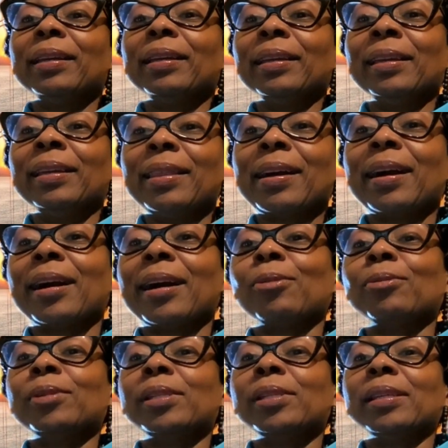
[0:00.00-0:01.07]
in the
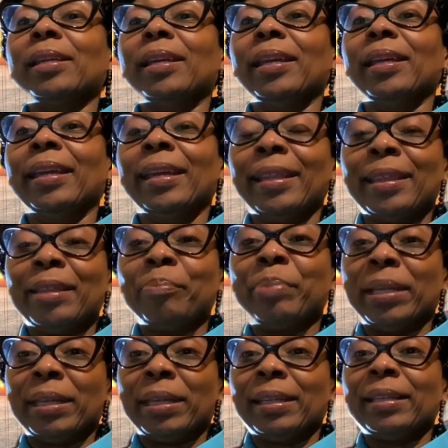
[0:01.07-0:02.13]
house, in the
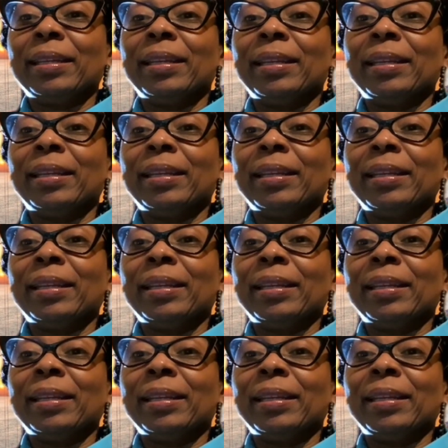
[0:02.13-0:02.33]
bed,